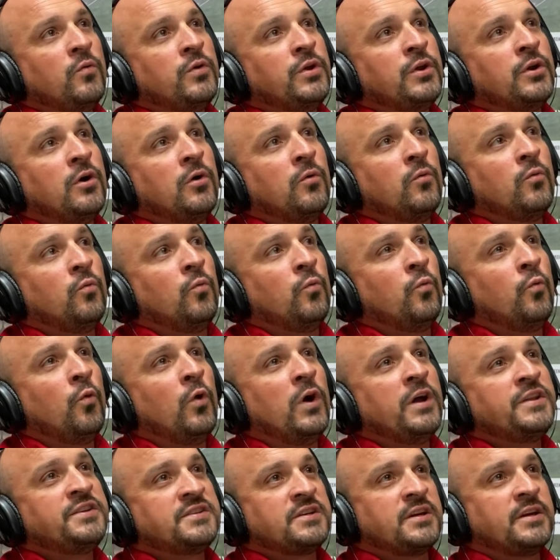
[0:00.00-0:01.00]

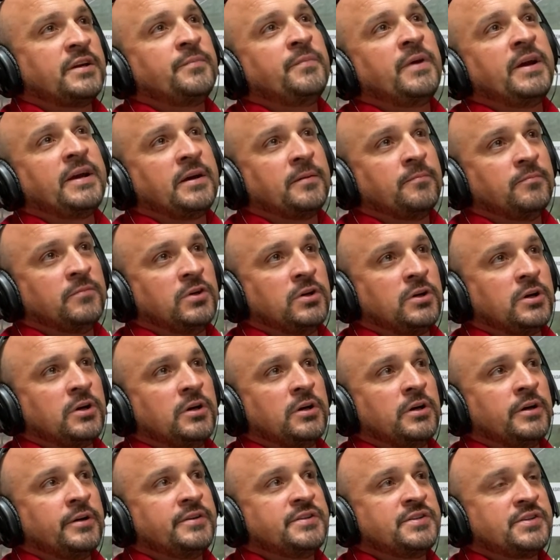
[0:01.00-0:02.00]
what's going to make them look
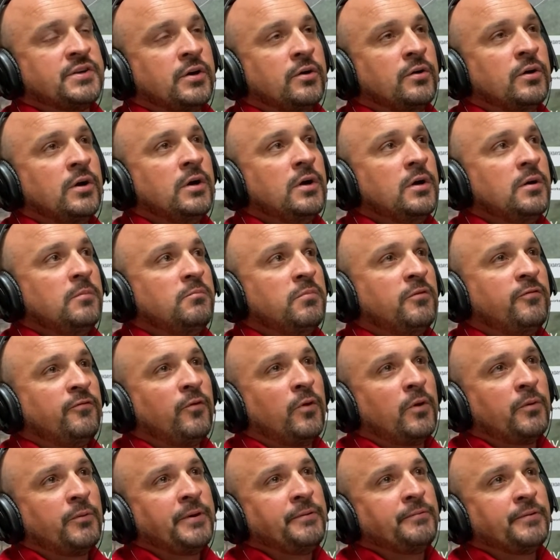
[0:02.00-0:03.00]
good. So
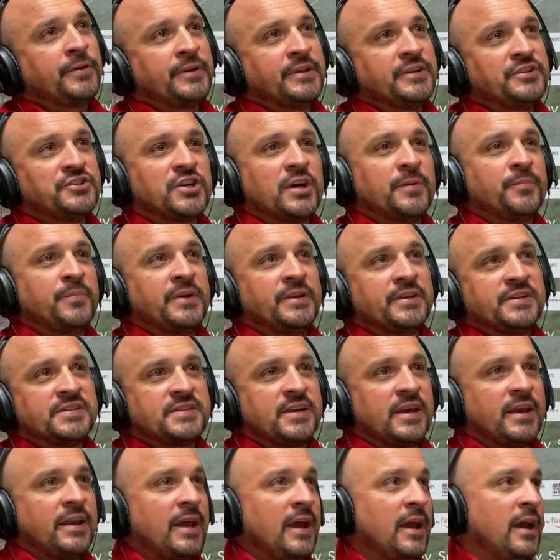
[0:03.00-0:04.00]
before we really jump into
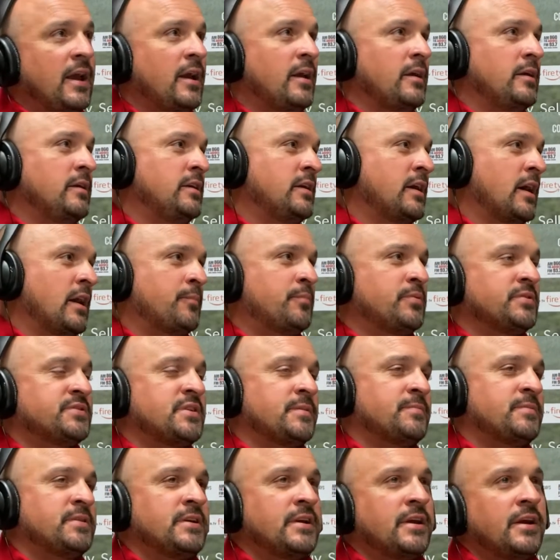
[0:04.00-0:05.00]
saying, hey, you got to put
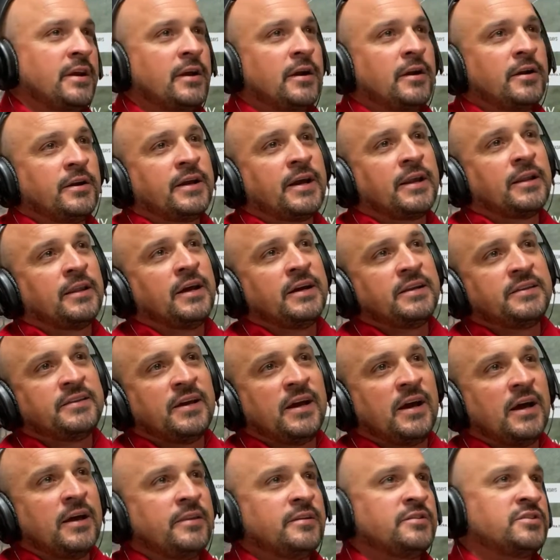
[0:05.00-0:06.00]
something here, you got to like
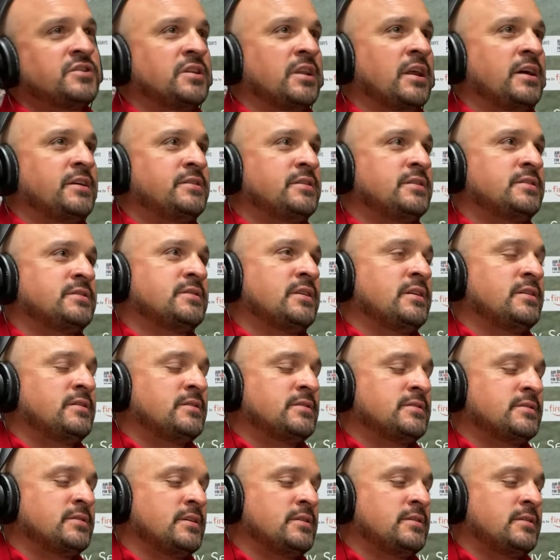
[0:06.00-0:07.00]
that, this should like this,
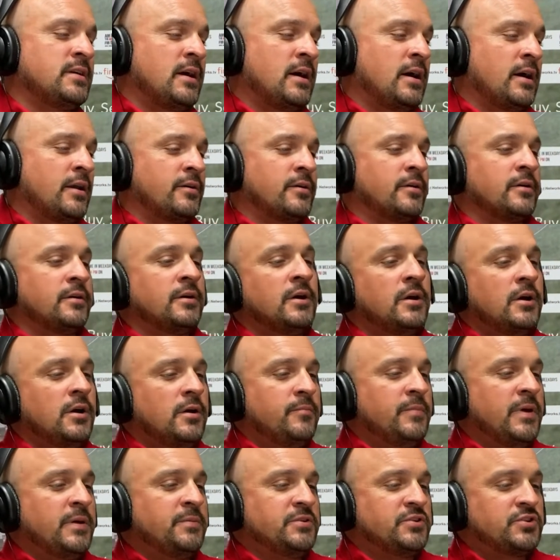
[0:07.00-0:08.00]
like that, or
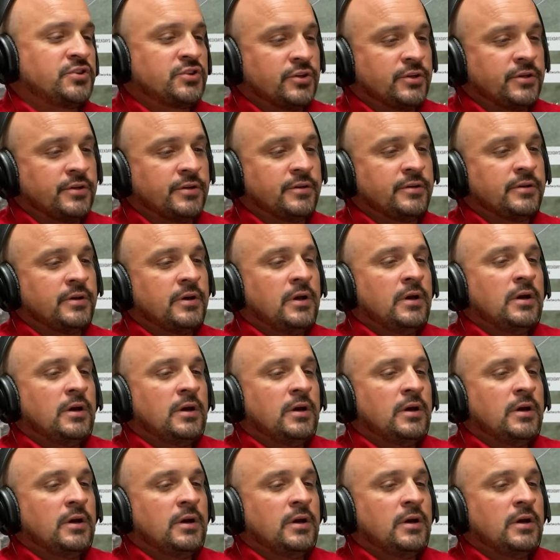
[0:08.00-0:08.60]
maybe shouldn't,